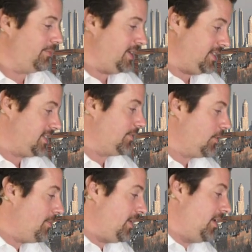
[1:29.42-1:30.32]
pieces of
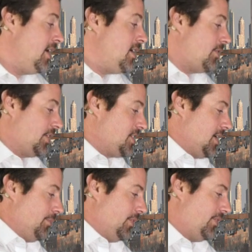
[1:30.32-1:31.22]
equipment. For
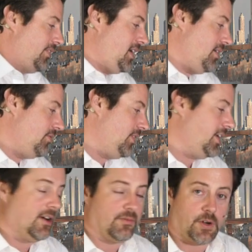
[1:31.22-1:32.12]
example, the
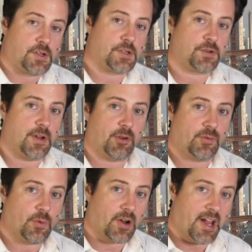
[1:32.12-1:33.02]
Videon Versus Streamer
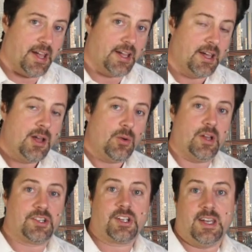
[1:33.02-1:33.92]
4K,
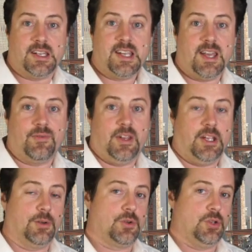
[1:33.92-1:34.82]
which can take
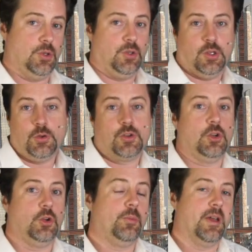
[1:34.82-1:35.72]
video to
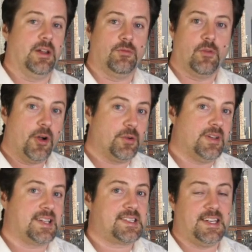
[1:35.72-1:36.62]
YouTube and remote
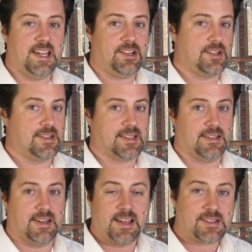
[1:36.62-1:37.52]
destinations
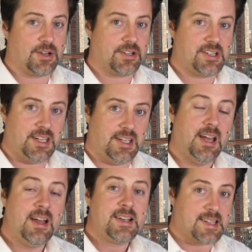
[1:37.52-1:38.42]
and
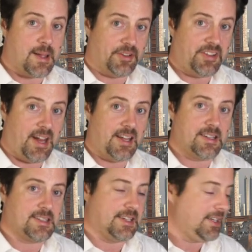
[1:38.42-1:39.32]
SRT
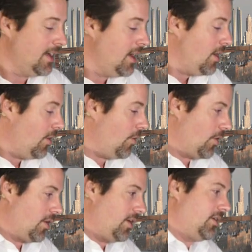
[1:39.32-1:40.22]
simultaneously,
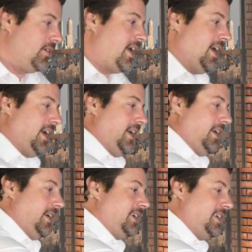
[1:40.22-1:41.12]
or
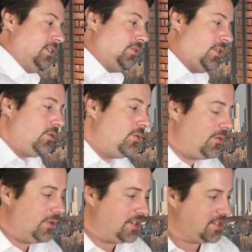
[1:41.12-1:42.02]
a KiloView,
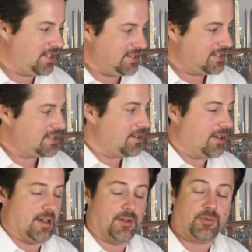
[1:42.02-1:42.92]
which is
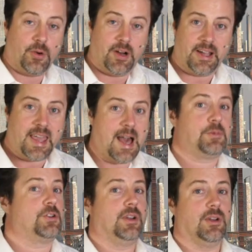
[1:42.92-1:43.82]
for
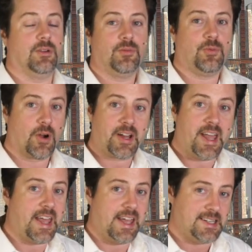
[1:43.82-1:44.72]
capturing
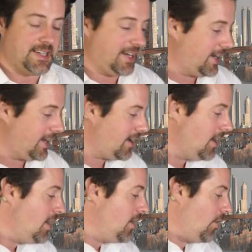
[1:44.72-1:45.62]
4K NDI,
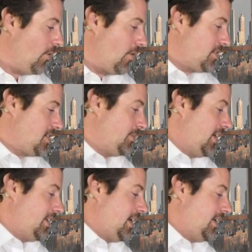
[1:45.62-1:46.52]
or
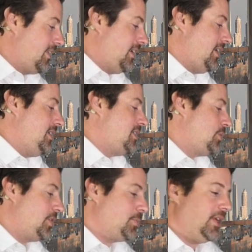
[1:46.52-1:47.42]
something like the
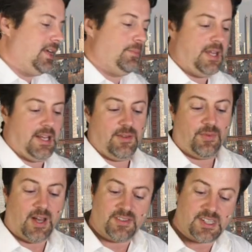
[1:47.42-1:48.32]
Switchblade
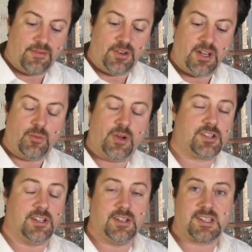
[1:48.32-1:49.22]
PD570,
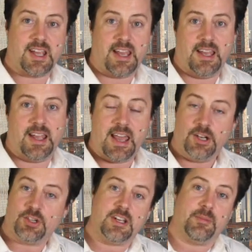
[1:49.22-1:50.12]
which is a
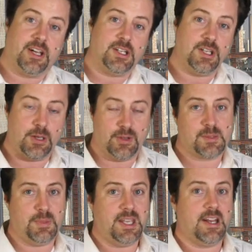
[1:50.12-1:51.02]
HDMI to
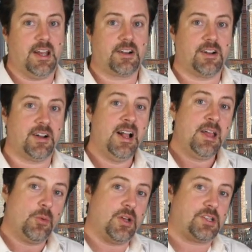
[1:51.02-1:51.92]
USB connector,
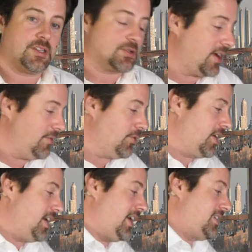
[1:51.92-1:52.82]
which is great for
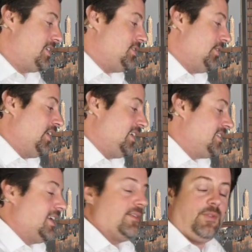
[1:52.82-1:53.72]
connecting to
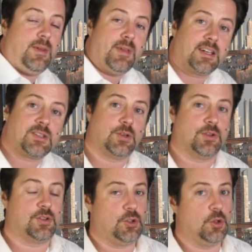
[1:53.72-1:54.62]
things like vMix
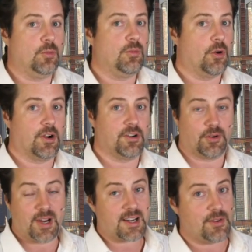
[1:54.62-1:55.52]
or Zoom or
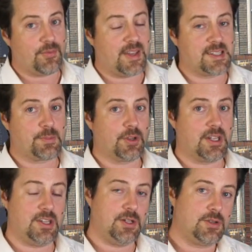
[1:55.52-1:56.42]
direct to
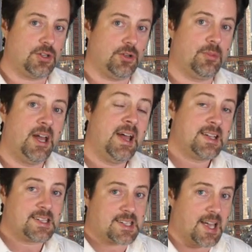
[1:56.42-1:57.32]
Facebook and YouTube,
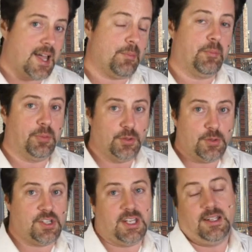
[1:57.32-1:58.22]
Skype,
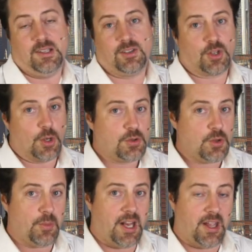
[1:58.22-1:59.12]
BlueJeans,
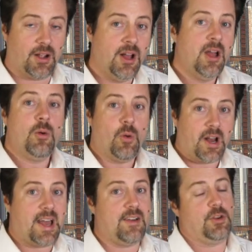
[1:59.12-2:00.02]
GoToMeeting,
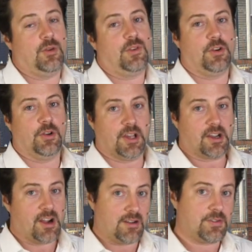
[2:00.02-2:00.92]
what have you. If you're
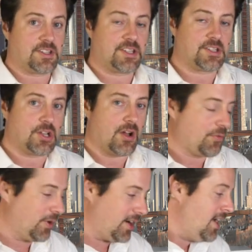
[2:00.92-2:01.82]
doing conferencing
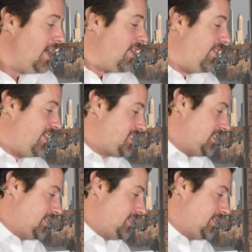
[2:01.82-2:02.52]
software, this